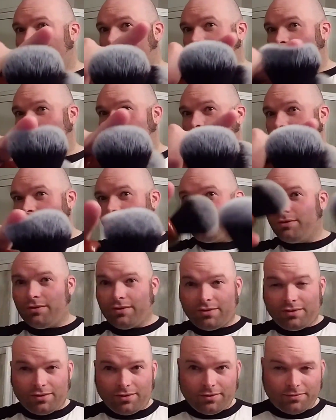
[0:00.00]
backbone to
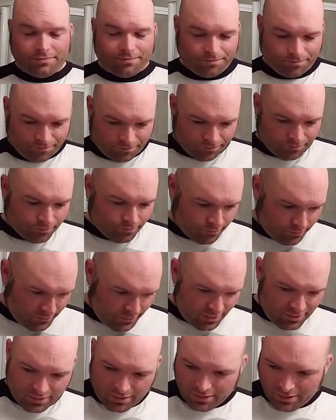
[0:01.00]
it. So,
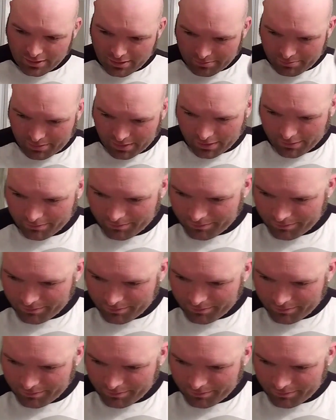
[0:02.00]
but